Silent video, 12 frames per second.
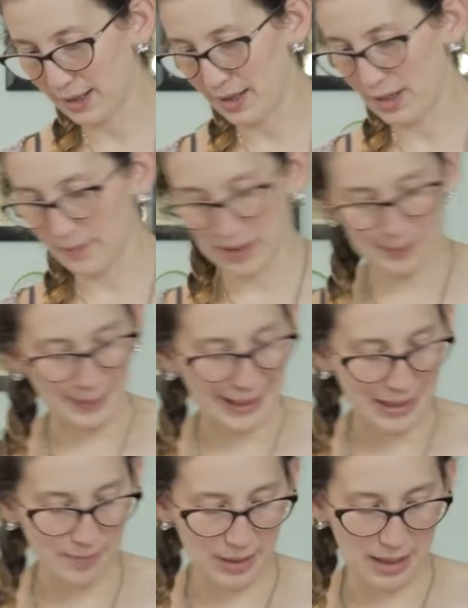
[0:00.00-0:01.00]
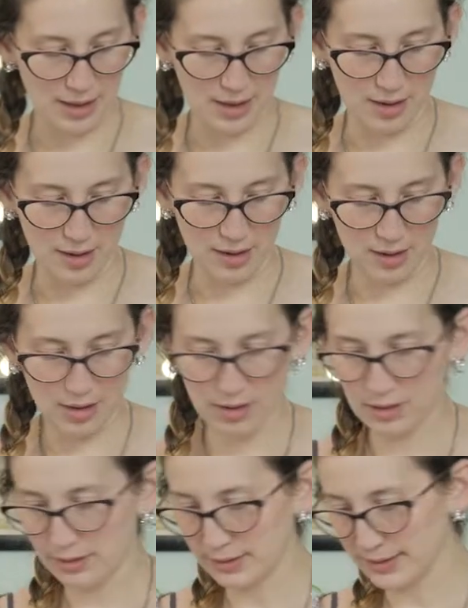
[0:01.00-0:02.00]
and I'm gonna pipe in
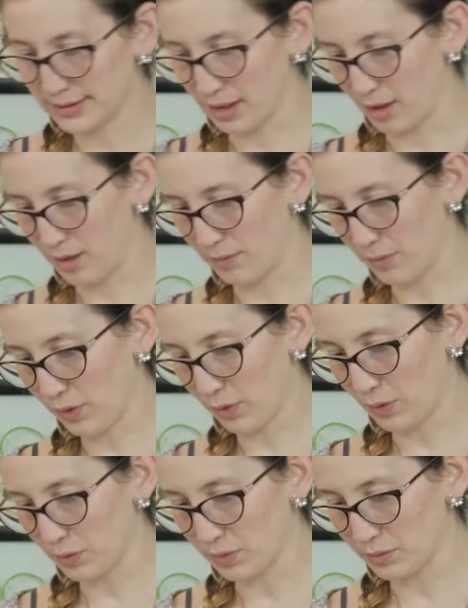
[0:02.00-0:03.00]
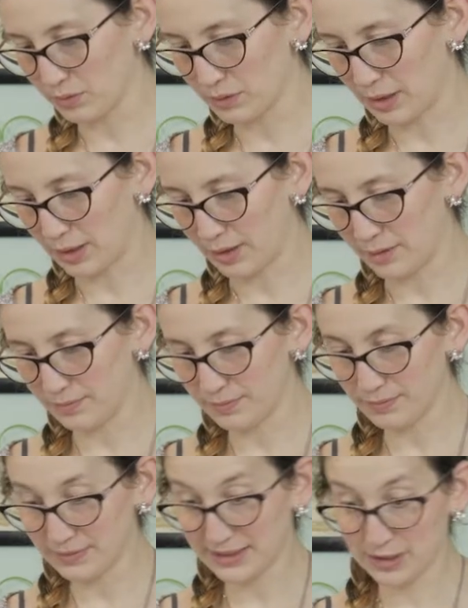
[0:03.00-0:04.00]
some little,
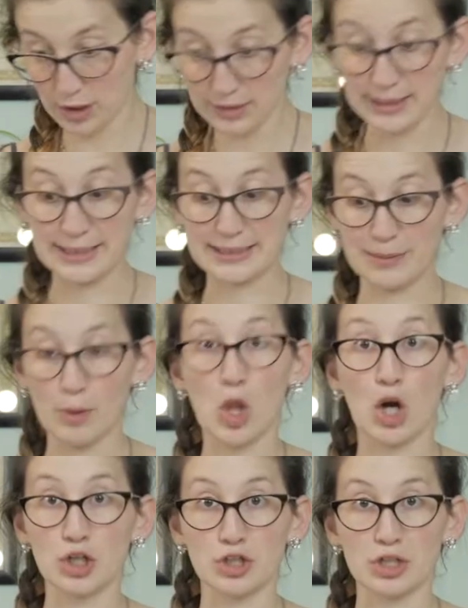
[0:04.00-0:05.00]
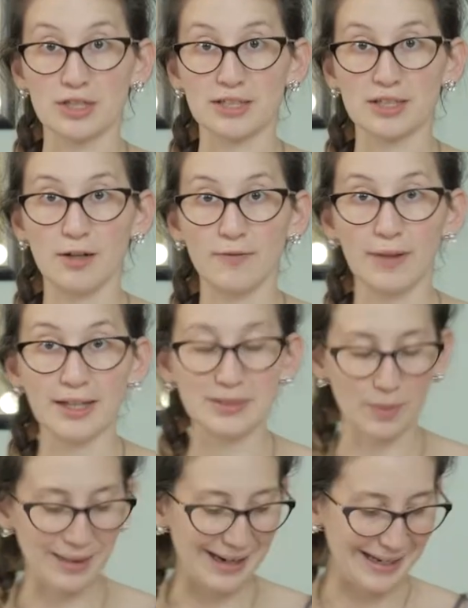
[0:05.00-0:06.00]
like some larger snowflakes
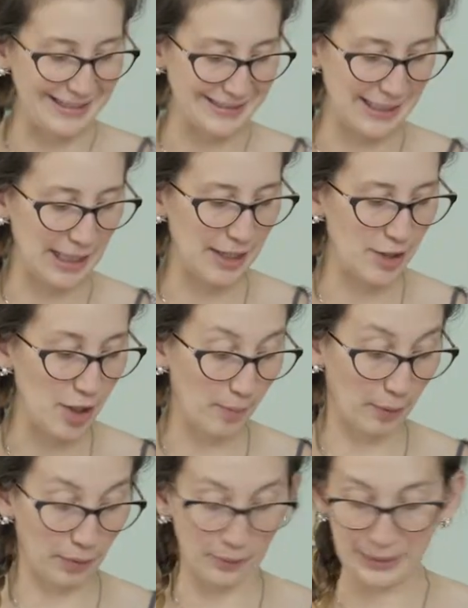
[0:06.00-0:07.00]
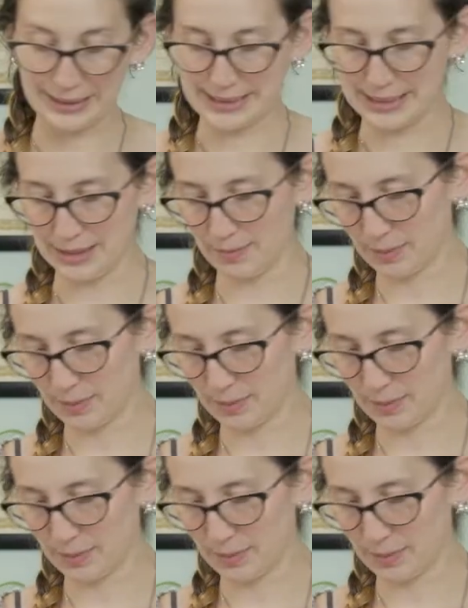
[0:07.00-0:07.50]
with icing and a number 3 tip.